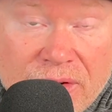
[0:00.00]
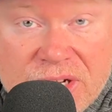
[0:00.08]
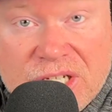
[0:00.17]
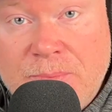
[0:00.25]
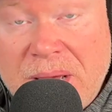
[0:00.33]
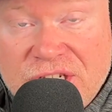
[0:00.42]
They're
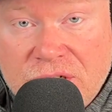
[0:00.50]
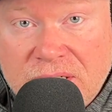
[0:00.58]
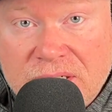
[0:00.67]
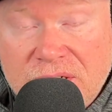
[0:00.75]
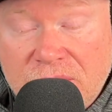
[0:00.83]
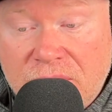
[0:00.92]

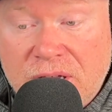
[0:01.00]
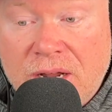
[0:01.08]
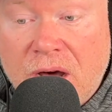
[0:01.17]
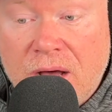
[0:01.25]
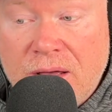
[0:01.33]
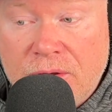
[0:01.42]
specialists who
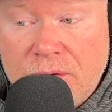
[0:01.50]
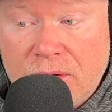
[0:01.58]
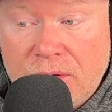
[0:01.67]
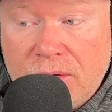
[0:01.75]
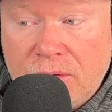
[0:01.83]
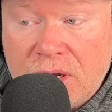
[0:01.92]

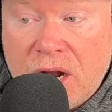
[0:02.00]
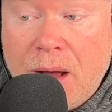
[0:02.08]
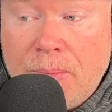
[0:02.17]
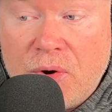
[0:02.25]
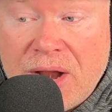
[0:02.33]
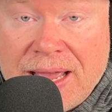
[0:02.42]
can
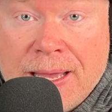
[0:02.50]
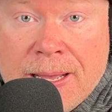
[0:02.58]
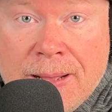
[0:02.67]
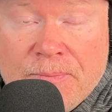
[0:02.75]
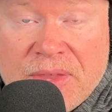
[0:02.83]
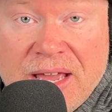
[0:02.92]
operate
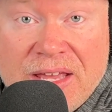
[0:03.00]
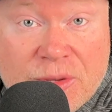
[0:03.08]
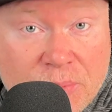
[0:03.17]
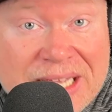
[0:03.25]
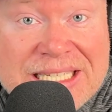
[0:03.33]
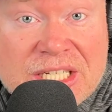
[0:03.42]
in the
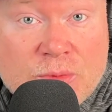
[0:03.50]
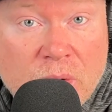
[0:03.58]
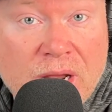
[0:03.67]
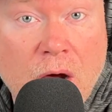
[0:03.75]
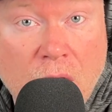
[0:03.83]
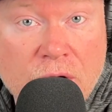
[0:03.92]
places
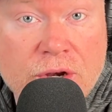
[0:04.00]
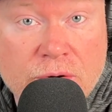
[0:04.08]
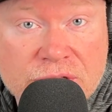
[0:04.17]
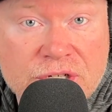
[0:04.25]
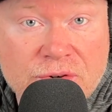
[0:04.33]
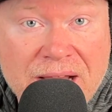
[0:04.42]
what aren't
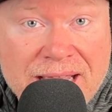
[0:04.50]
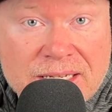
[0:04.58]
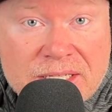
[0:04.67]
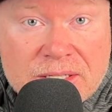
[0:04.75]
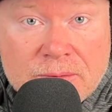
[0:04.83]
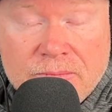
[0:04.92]
your
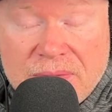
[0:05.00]
strengths.